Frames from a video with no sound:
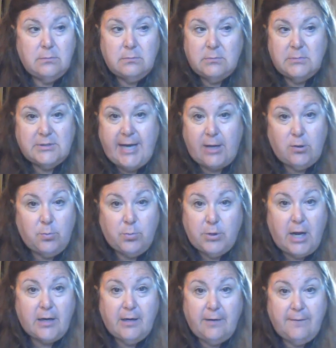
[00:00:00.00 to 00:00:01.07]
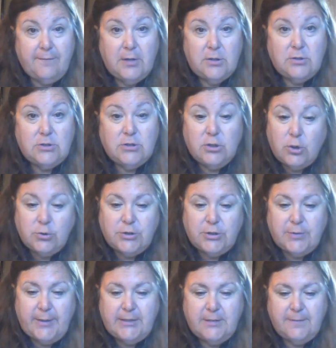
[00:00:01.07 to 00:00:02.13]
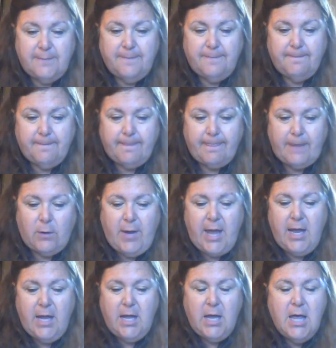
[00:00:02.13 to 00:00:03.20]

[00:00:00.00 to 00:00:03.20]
It's counterproductive, so don't do it. Okay?